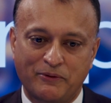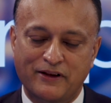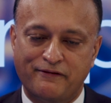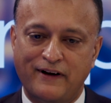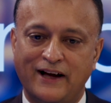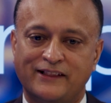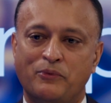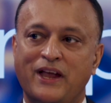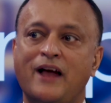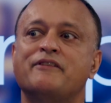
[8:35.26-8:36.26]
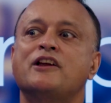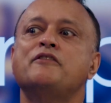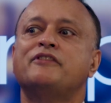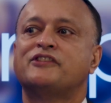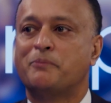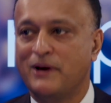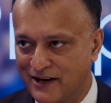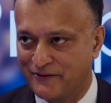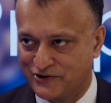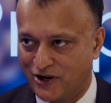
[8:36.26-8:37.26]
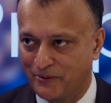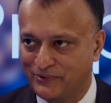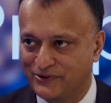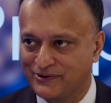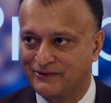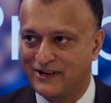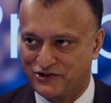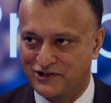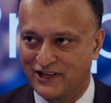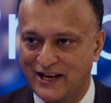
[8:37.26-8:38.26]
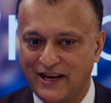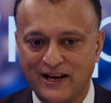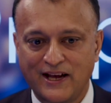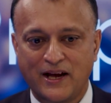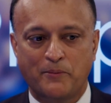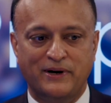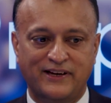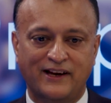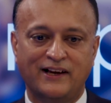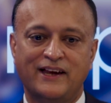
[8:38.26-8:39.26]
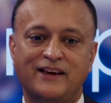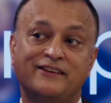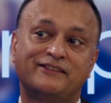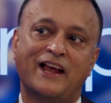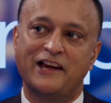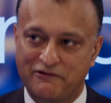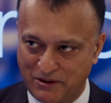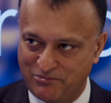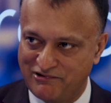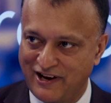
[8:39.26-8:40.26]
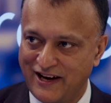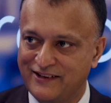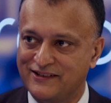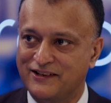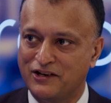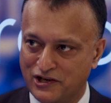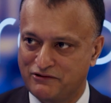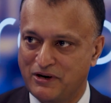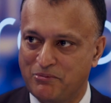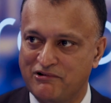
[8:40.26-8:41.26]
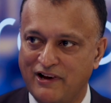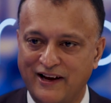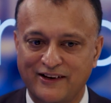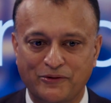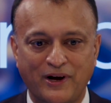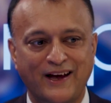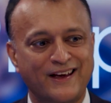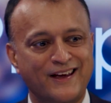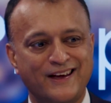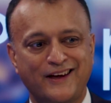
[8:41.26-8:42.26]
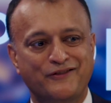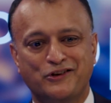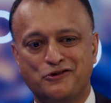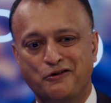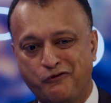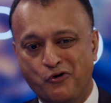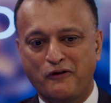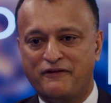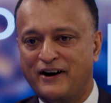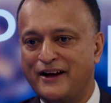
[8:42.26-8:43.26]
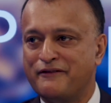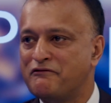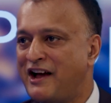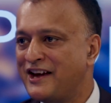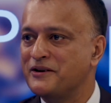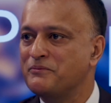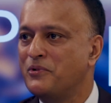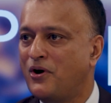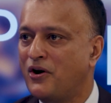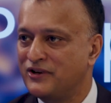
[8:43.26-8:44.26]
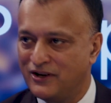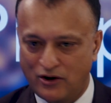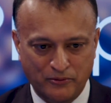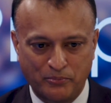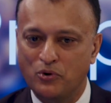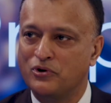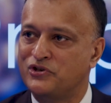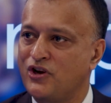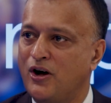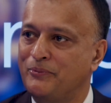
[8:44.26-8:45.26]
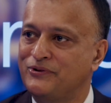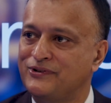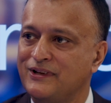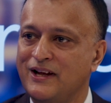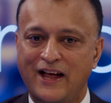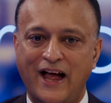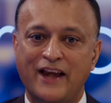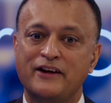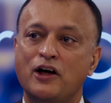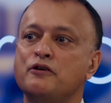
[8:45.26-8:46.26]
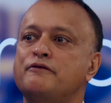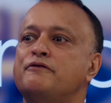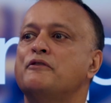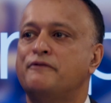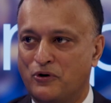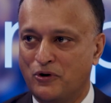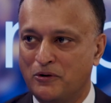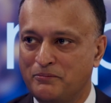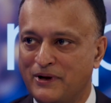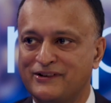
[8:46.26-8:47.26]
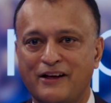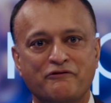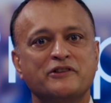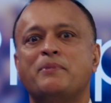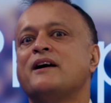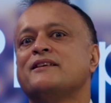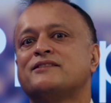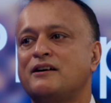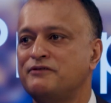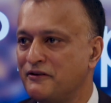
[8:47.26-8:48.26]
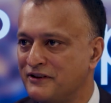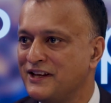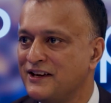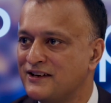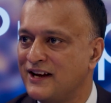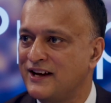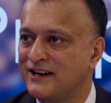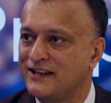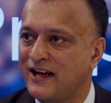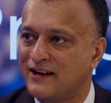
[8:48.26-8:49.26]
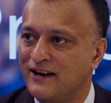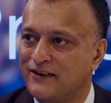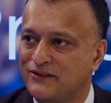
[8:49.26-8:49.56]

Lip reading: with the fact that we have an oversupply of shops nationally, particularly in secondary parades and tertiary parades, where you've just got 4 or 5 random oddball shops and no footfall, because everyone's buying stuff over the internet and that kind of